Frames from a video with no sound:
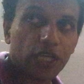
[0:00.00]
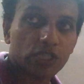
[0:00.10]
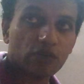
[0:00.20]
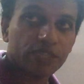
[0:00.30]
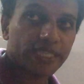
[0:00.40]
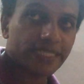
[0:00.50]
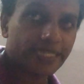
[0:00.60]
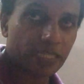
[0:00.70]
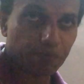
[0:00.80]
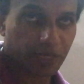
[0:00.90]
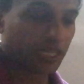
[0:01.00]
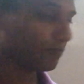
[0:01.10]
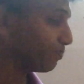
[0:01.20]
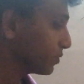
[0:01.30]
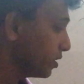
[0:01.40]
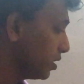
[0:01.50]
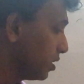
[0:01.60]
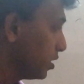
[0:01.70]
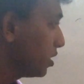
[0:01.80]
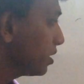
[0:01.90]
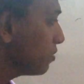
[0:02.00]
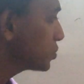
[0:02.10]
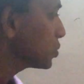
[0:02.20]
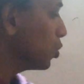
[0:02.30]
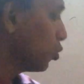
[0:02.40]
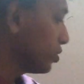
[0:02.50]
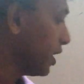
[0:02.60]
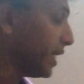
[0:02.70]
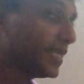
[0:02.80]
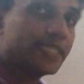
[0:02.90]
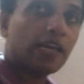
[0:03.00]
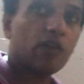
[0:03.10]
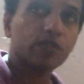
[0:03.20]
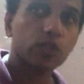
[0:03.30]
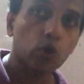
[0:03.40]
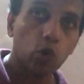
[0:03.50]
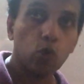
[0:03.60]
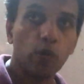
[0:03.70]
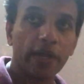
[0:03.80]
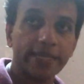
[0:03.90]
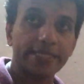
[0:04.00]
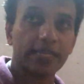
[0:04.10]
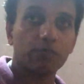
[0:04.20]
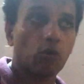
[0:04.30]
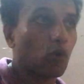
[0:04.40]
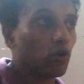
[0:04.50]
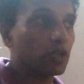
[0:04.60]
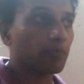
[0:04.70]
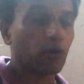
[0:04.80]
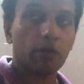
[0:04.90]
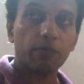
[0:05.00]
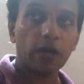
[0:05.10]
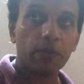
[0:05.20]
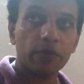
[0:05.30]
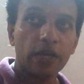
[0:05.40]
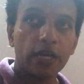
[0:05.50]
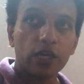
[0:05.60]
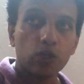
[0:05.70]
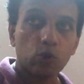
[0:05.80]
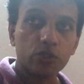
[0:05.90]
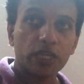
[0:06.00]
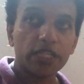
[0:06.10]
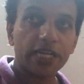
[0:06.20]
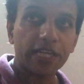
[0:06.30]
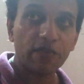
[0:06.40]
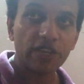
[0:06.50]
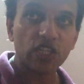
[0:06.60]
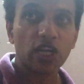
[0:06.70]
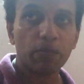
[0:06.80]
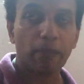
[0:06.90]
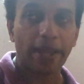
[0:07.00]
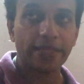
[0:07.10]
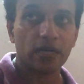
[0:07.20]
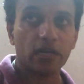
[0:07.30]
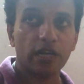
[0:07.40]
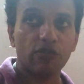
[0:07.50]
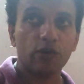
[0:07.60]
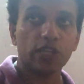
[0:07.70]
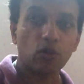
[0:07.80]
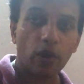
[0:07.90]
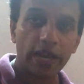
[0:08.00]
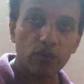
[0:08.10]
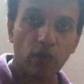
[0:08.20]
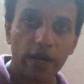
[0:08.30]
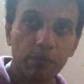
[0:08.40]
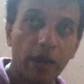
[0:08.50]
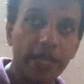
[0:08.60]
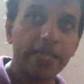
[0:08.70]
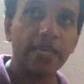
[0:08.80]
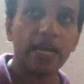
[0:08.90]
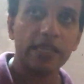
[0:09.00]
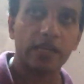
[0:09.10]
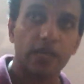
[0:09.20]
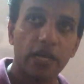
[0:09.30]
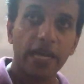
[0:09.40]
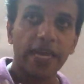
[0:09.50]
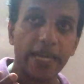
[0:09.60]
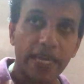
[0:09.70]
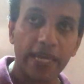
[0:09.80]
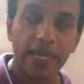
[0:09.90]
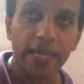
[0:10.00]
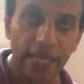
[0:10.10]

of this GP. Now so the idea of solving, I said more the problem using the division method. If you divide one by the other, A